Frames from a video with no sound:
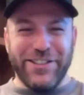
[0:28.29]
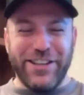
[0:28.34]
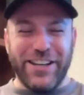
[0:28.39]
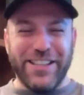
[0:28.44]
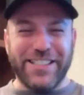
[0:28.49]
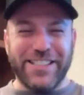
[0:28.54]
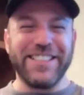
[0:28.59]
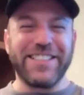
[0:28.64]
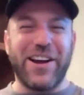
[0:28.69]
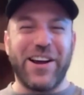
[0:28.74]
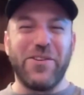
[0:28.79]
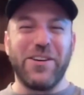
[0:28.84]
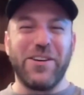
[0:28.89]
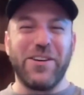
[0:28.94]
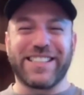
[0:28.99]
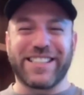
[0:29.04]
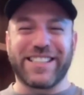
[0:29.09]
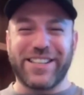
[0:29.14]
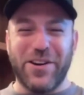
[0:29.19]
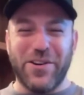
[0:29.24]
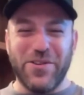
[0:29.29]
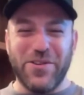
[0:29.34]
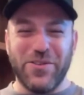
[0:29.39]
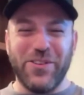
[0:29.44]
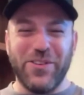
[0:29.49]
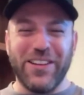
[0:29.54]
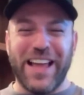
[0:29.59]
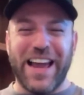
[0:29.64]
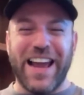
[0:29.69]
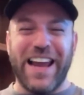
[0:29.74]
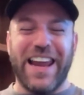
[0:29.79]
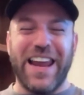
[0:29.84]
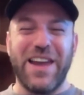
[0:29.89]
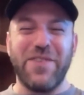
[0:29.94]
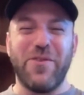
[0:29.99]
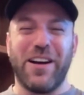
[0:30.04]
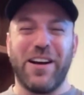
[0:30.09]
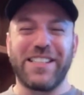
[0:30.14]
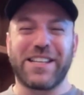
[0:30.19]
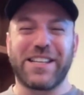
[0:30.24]
Justin's always so like
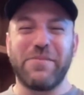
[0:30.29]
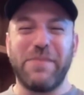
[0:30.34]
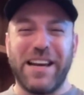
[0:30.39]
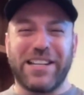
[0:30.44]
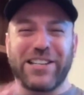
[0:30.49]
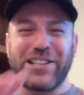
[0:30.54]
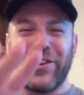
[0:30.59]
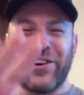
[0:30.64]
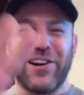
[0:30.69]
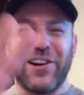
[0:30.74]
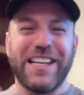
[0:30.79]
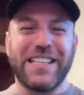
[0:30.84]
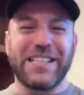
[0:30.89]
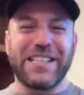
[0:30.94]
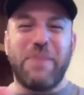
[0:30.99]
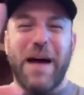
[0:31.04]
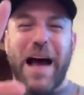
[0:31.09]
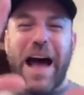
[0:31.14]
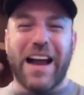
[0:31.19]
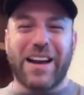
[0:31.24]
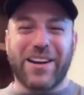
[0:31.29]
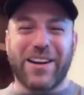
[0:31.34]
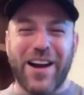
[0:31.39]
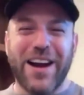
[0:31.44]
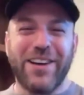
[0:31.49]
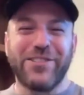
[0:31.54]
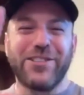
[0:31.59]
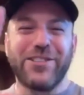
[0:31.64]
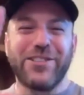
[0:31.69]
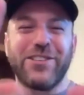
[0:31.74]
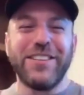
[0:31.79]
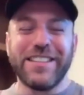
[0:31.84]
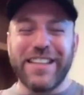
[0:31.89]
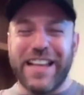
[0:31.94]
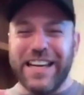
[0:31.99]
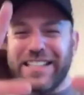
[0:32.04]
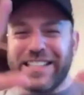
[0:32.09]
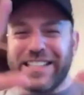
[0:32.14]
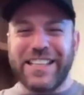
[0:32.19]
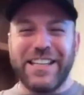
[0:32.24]
he wants to make sure his background,
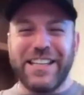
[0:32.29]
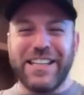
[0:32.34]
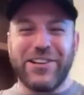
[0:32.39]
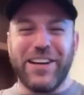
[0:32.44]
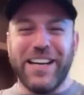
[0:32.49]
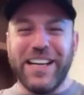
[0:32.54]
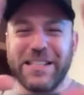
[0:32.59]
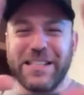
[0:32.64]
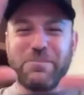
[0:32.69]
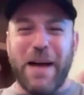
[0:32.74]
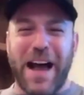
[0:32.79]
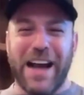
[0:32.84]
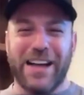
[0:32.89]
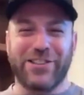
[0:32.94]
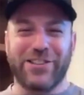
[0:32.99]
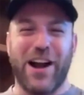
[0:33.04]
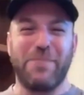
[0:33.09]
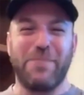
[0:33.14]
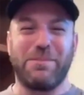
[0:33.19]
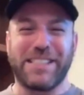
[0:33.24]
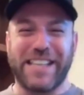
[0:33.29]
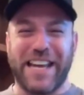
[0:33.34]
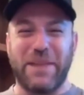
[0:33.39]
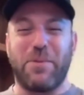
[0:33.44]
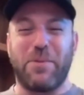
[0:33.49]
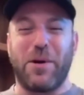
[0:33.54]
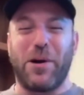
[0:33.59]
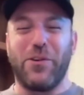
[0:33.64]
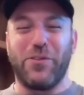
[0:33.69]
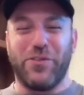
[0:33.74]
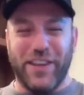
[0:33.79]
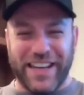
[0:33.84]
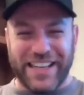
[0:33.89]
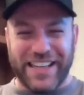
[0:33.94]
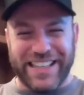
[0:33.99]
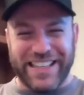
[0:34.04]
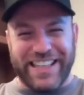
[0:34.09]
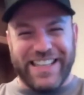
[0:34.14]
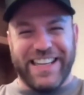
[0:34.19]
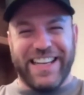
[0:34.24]
like scenery, his backdrop is like
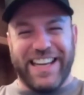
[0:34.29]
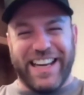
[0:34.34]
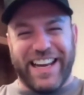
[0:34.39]
perfect.